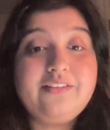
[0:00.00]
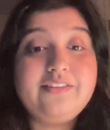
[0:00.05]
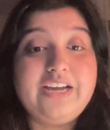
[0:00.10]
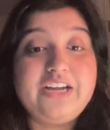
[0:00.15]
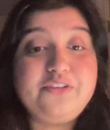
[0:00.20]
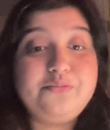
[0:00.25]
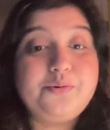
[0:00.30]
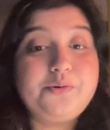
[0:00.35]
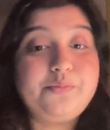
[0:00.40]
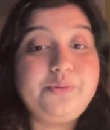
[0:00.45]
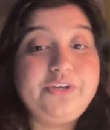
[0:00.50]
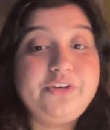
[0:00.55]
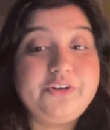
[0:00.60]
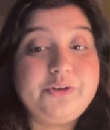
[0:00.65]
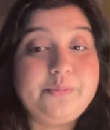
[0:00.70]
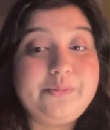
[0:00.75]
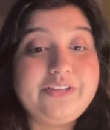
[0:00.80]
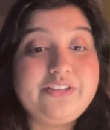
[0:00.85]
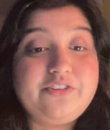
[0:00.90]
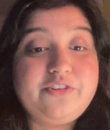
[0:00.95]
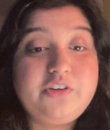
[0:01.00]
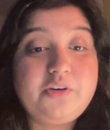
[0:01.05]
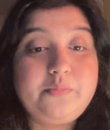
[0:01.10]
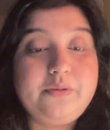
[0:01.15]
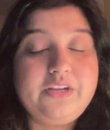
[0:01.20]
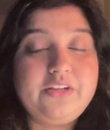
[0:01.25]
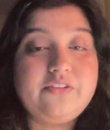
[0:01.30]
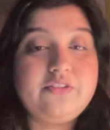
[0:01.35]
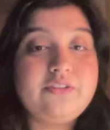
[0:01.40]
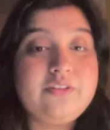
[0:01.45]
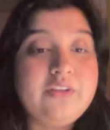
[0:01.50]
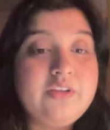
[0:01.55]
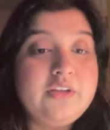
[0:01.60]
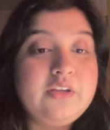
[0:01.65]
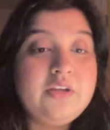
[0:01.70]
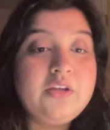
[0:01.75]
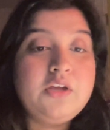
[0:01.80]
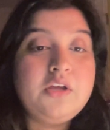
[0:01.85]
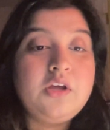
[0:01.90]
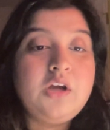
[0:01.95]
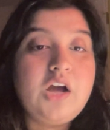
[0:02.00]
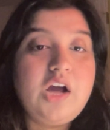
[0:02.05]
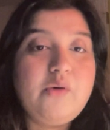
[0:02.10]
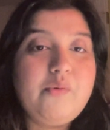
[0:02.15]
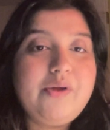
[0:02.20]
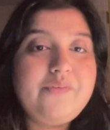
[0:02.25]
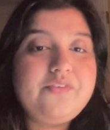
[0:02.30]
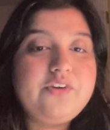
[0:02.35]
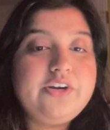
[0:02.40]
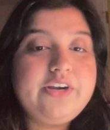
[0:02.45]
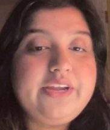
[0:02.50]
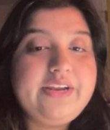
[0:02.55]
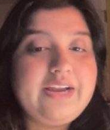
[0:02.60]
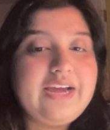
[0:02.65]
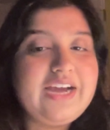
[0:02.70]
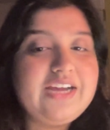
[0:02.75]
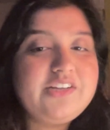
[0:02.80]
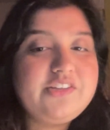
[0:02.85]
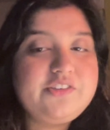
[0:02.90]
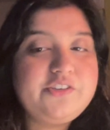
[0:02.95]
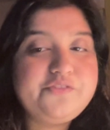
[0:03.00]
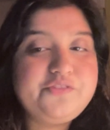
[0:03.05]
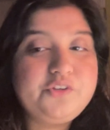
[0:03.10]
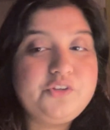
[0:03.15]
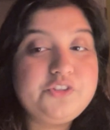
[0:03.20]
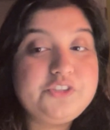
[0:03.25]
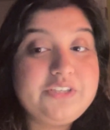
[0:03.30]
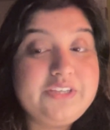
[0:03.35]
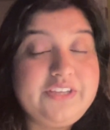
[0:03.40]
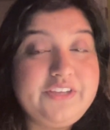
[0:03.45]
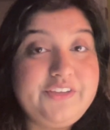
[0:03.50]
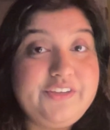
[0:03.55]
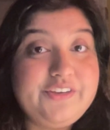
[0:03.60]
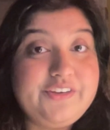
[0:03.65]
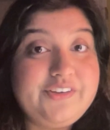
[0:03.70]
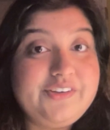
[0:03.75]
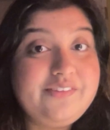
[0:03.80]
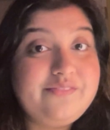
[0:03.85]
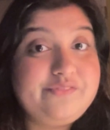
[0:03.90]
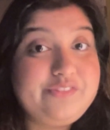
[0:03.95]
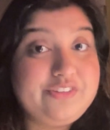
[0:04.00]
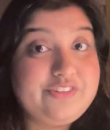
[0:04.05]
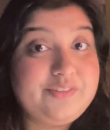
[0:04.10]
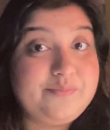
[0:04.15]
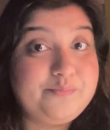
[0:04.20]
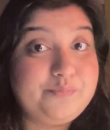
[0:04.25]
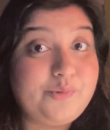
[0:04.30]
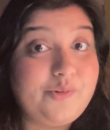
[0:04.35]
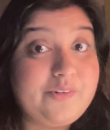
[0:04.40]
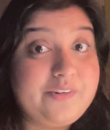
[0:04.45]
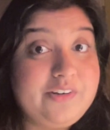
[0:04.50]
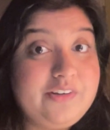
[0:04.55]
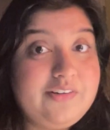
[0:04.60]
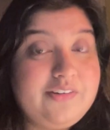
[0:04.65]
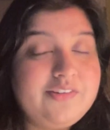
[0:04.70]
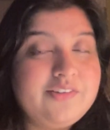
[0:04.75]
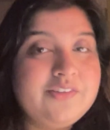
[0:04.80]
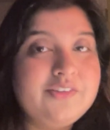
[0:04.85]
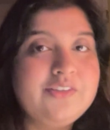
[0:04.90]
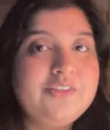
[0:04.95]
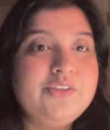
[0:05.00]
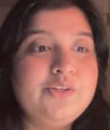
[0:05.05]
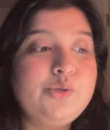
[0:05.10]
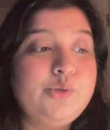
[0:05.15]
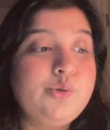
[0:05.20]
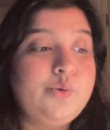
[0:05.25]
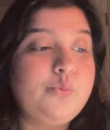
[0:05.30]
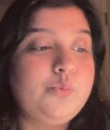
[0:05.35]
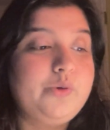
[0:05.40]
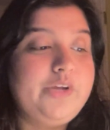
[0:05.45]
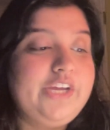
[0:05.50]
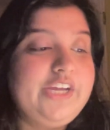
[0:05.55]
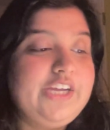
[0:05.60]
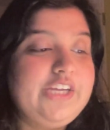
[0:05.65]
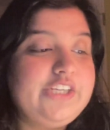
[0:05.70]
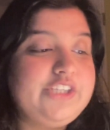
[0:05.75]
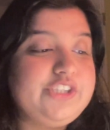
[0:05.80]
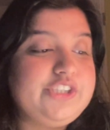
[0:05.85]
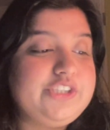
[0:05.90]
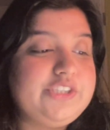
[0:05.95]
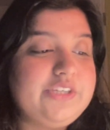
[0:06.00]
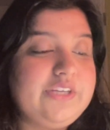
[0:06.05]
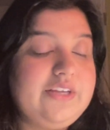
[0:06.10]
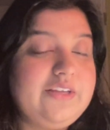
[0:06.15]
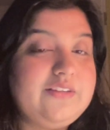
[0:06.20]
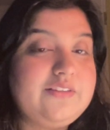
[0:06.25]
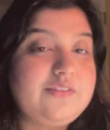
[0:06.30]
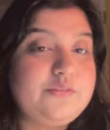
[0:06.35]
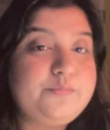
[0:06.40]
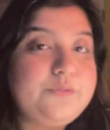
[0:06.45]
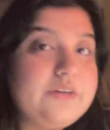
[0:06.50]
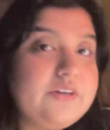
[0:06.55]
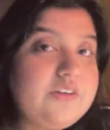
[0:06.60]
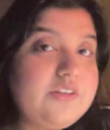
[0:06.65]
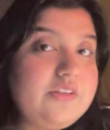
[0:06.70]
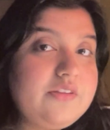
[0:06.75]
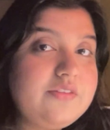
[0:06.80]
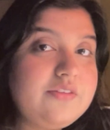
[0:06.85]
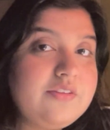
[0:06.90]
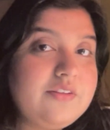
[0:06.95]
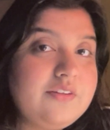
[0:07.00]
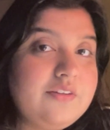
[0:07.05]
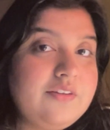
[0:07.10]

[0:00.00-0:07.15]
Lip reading: that's what we termed as turbulence. However, enhanced diffusion here is important, which is because